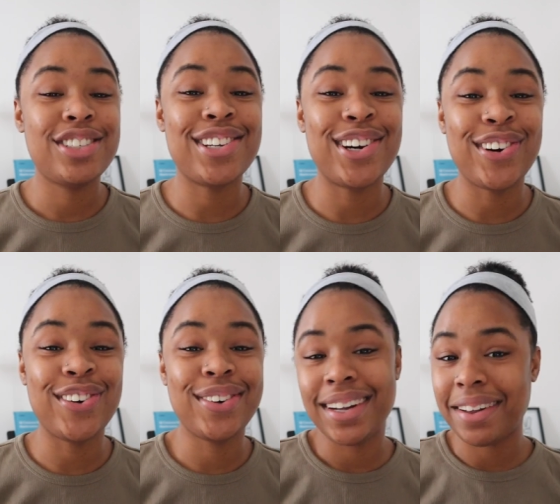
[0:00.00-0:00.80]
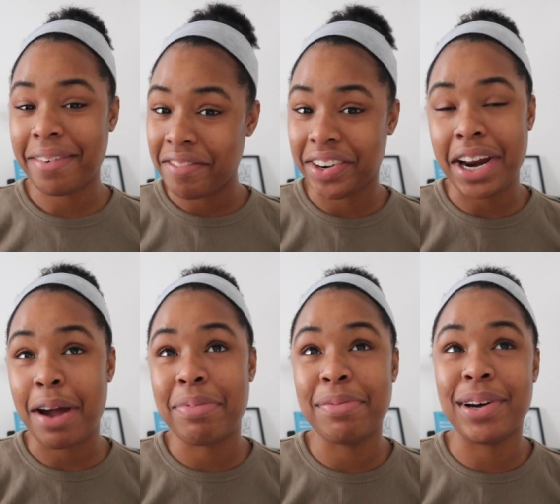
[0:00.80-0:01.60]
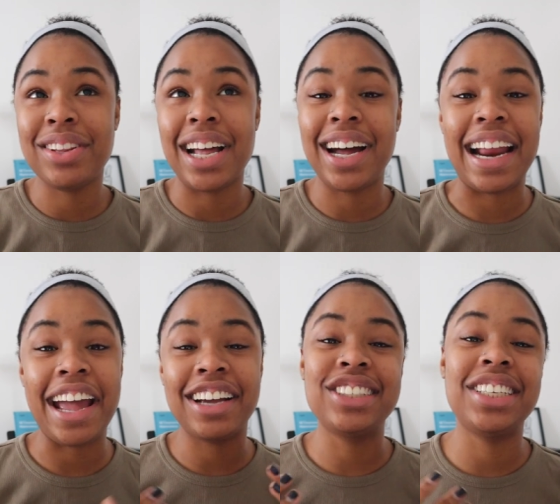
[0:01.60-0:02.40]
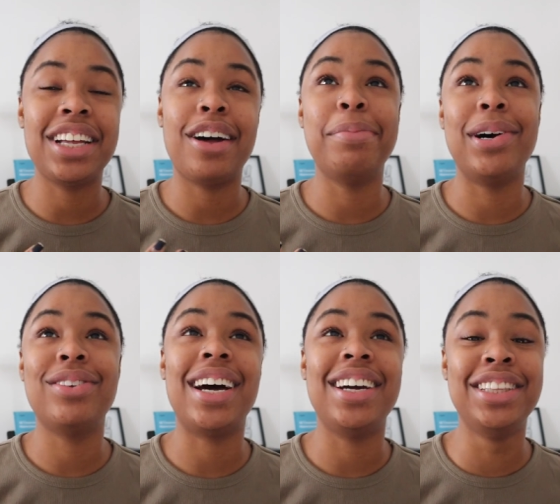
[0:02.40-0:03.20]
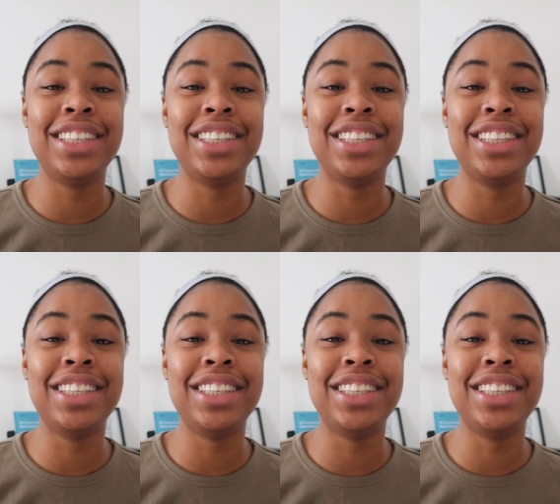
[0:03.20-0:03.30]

So very happy about that. I actually thought about that